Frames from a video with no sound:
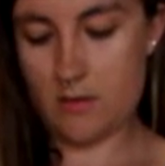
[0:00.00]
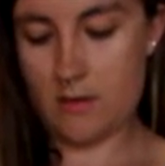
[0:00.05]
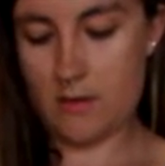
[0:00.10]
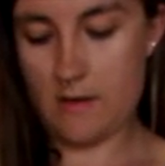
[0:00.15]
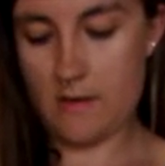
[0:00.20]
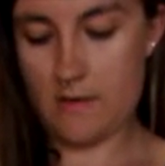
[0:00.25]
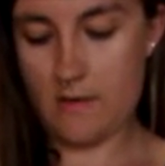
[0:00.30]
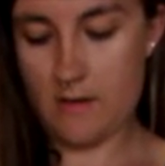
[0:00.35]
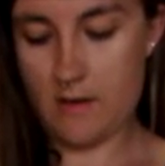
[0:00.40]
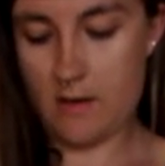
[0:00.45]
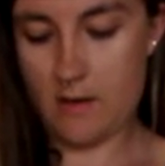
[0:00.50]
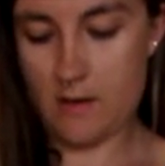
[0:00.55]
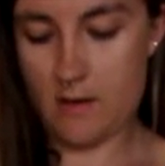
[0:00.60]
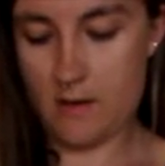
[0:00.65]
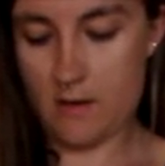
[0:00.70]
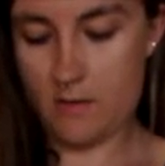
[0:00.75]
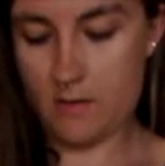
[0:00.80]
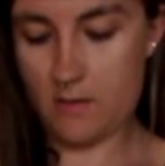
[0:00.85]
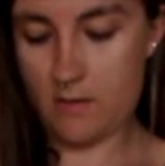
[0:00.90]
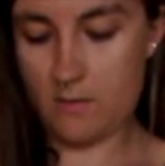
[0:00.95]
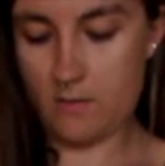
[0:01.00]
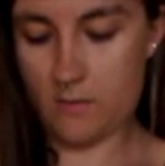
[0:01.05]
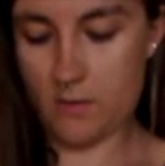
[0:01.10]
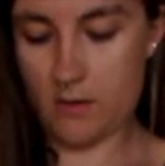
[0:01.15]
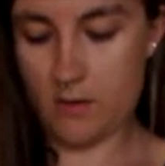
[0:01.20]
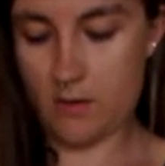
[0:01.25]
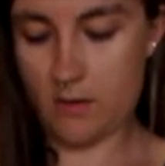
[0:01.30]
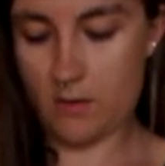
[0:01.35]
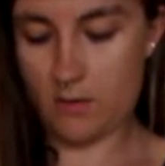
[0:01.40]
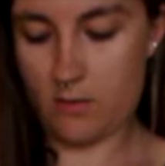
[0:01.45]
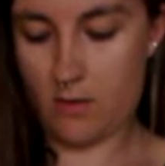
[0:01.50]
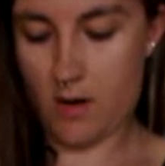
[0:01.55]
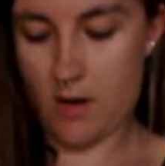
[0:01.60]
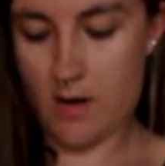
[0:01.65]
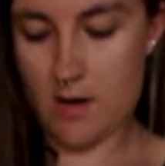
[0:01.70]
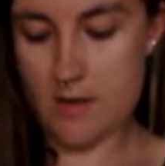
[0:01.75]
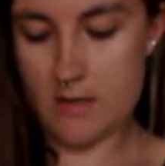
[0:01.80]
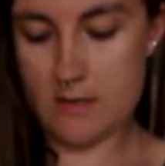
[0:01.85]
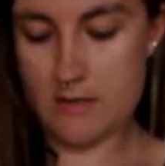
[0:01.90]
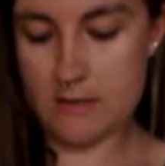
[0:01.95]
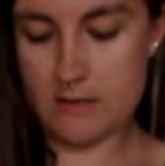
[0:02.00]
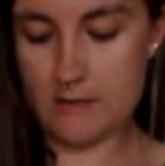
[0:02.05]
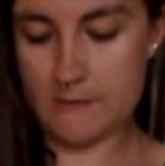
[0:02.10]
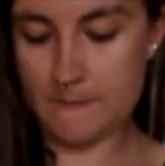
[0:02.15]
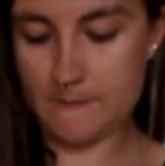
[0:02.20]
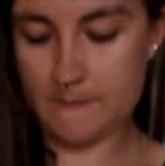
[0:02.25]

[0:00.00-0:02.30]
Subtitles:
And then we're going to grind.